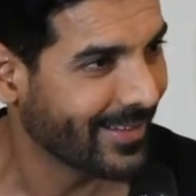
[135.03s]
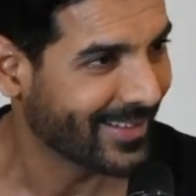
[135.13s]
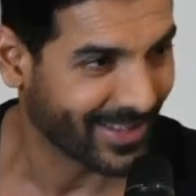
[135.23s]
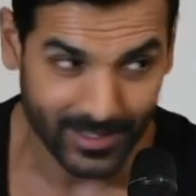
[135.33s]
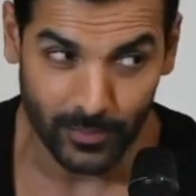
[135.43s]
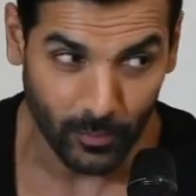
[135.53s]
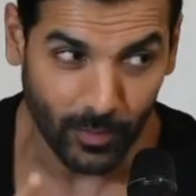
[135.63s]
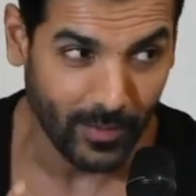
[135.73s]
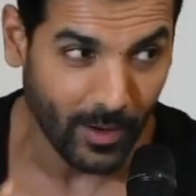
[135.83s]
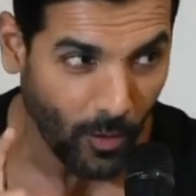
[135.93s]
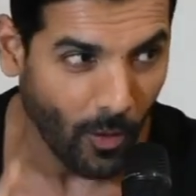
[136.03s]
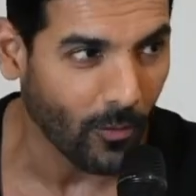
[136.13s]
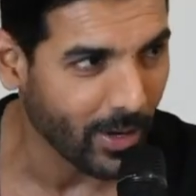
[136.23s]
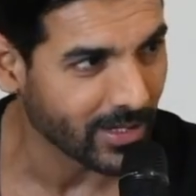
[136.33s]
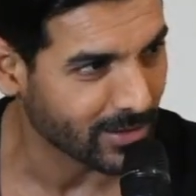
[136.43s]
And that's what we
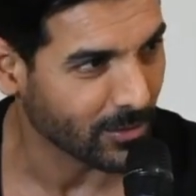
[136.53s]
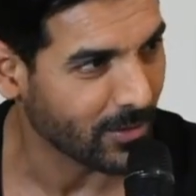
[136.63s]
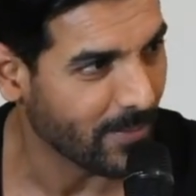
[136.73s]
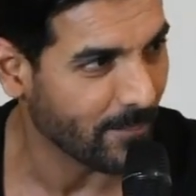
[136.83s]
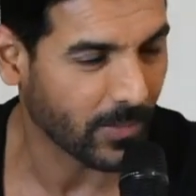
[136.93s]
always do.